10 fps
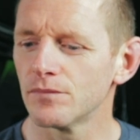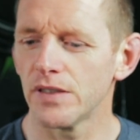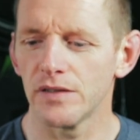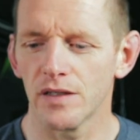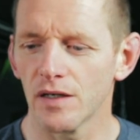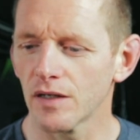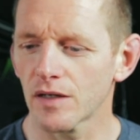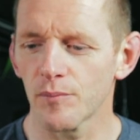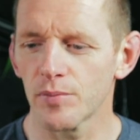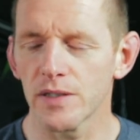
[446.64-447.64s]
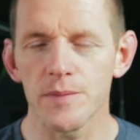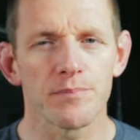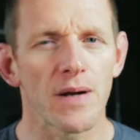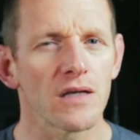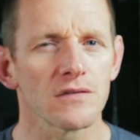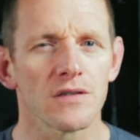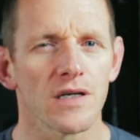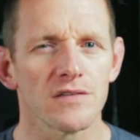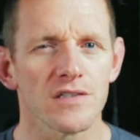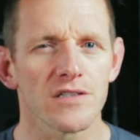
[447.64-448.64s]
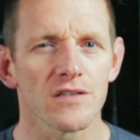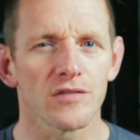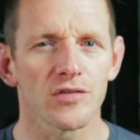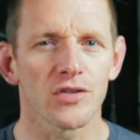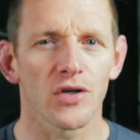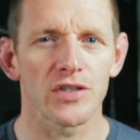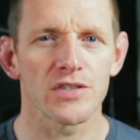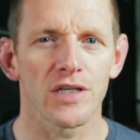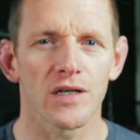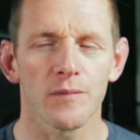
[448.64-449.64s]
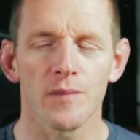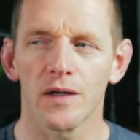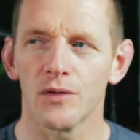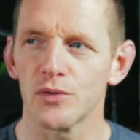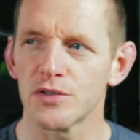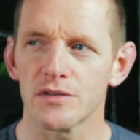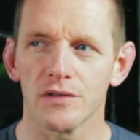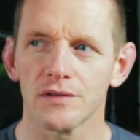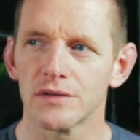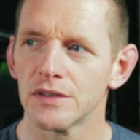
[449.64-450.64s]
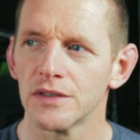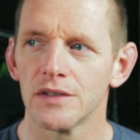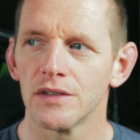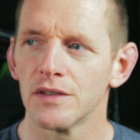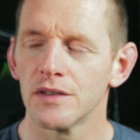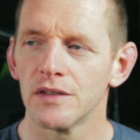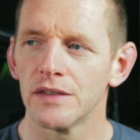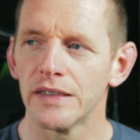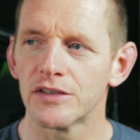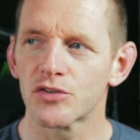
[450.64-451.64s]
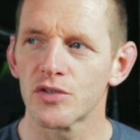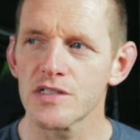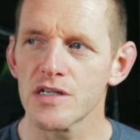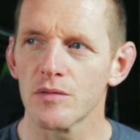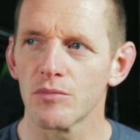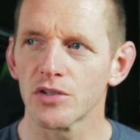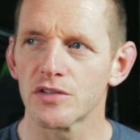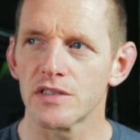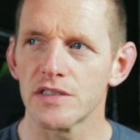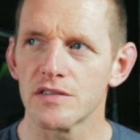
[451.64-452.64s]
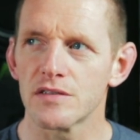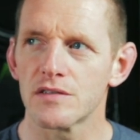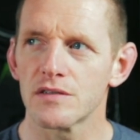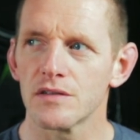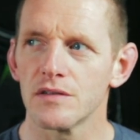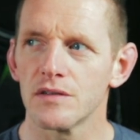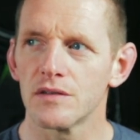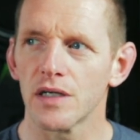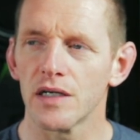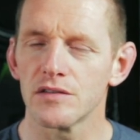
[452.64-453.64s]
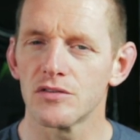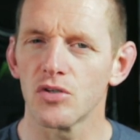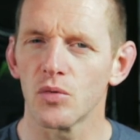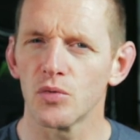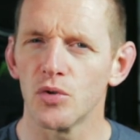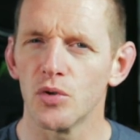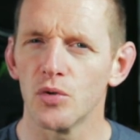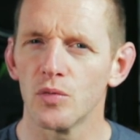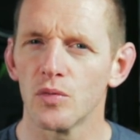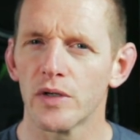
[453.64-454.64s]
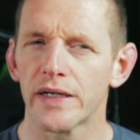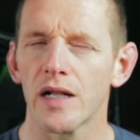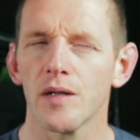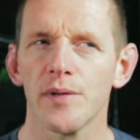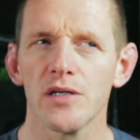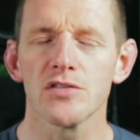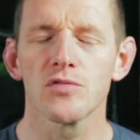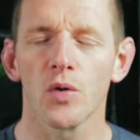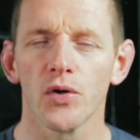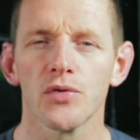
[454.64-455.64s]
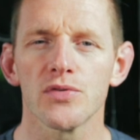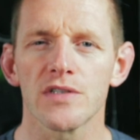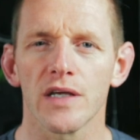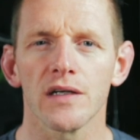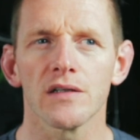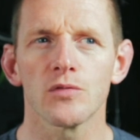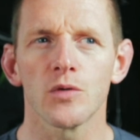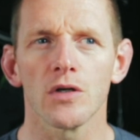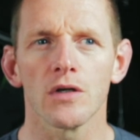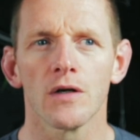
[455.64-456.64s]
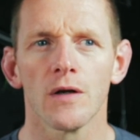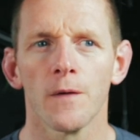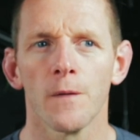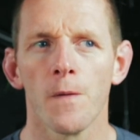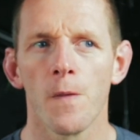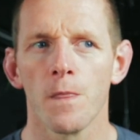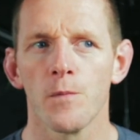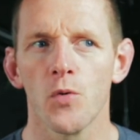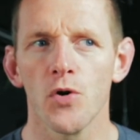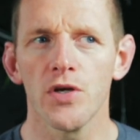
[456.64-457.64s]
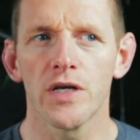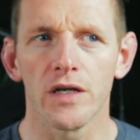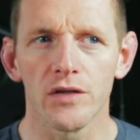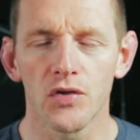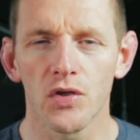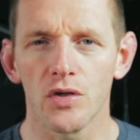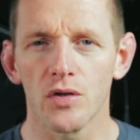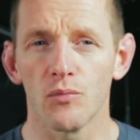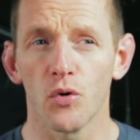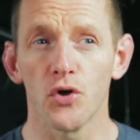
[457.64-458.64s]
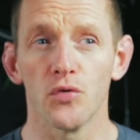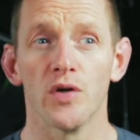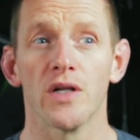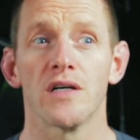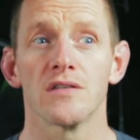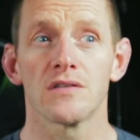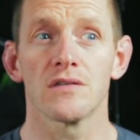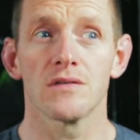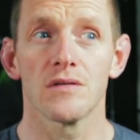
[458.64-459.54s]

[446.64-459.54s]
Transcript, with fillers: he did a complete bastardization of a Turkish get up, and I always thought it's crazy how much these guys don't know. Kettlebells is one of those things where the more you get into it, the more you realize